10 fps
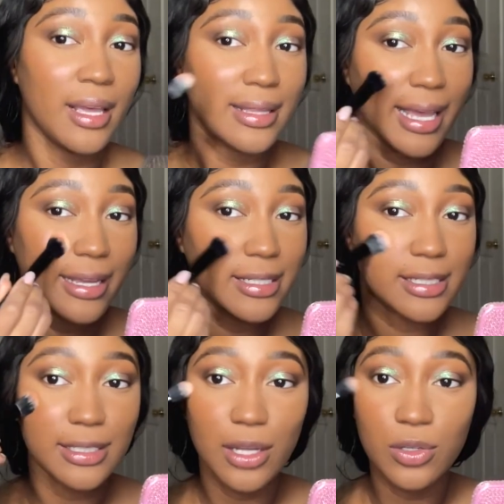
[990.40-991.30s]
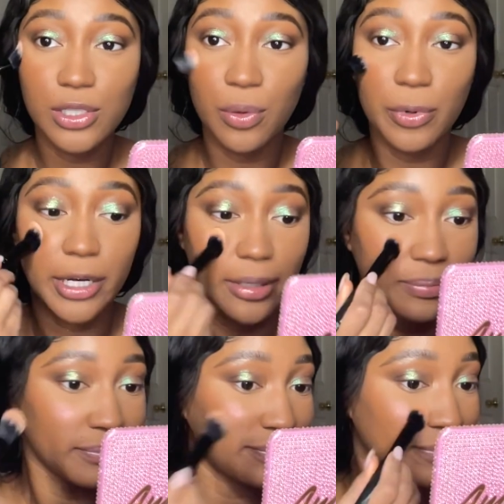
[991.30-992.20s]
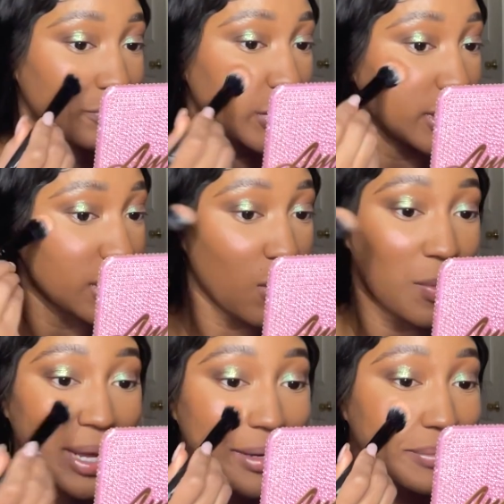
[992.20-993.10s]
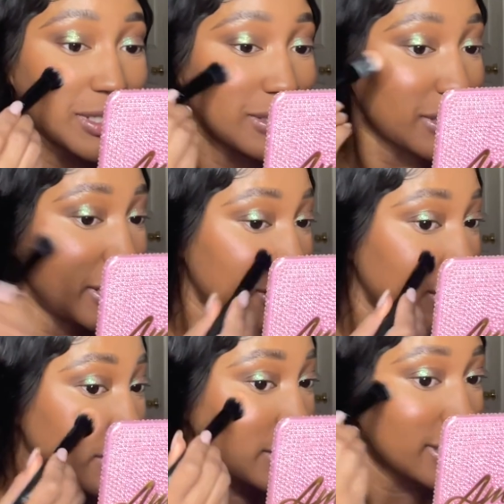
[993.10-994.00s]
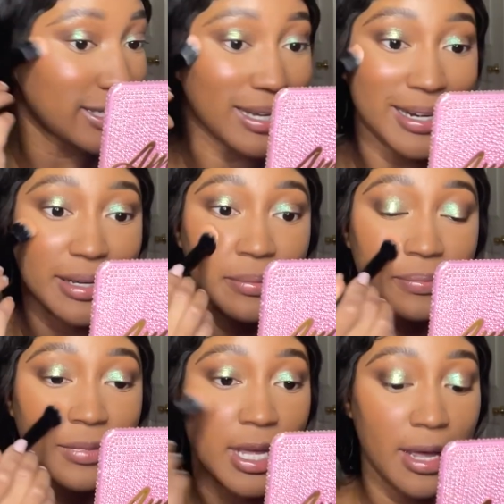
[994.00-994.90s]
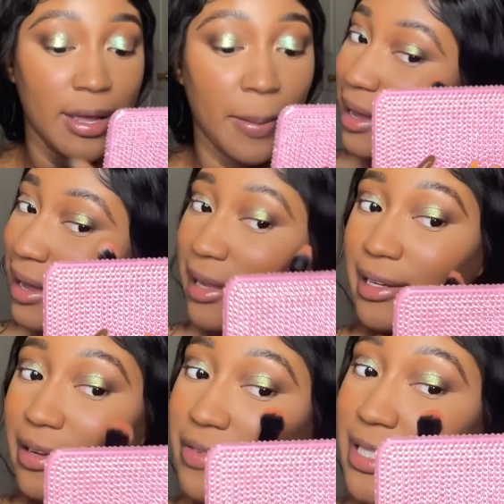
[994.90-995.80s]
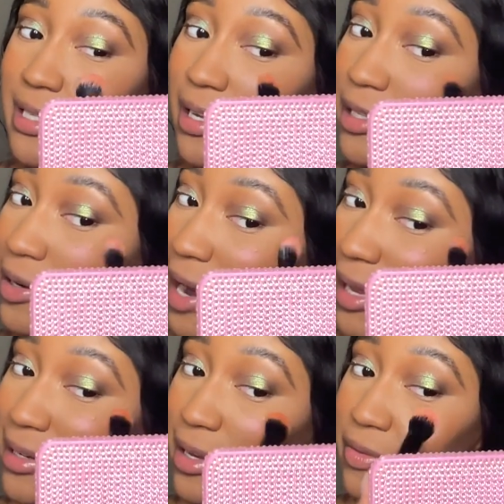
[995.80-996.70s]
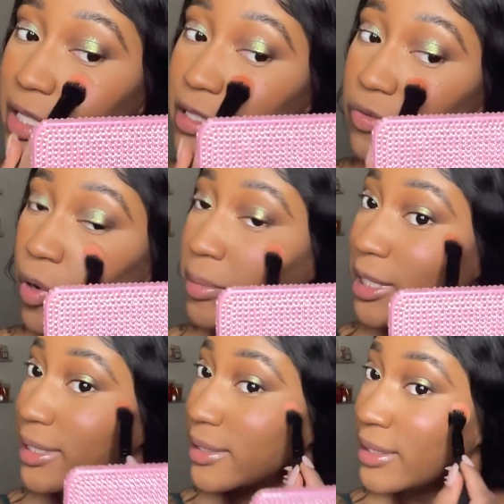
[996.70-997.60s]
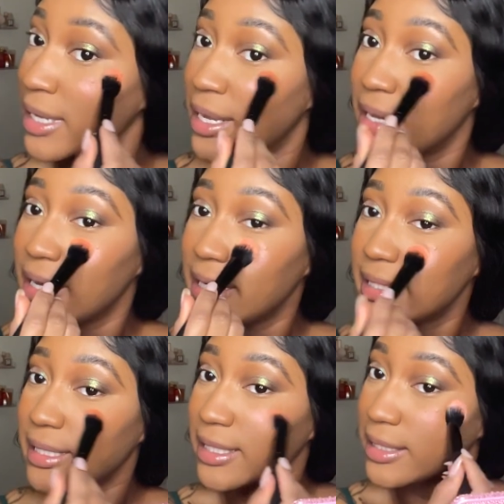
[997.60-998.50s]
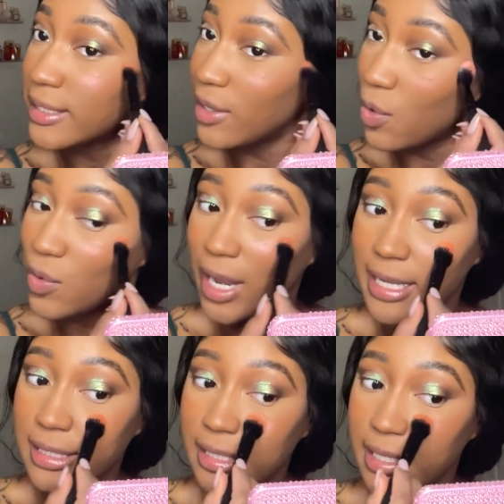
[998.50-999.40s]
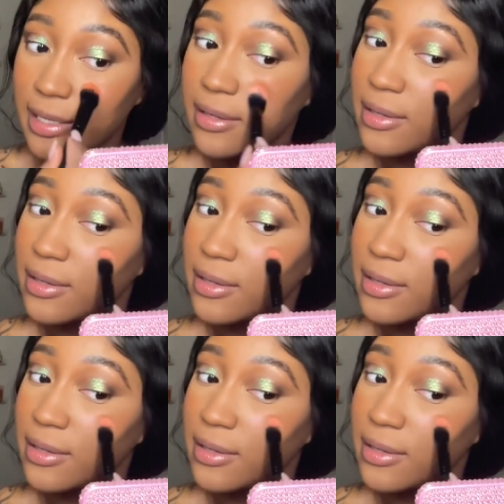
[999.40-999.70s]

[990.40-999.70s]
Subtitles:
that is so pretty with this whole makeup look. It is stunning. I love this color. I love this formula. It sits so nicely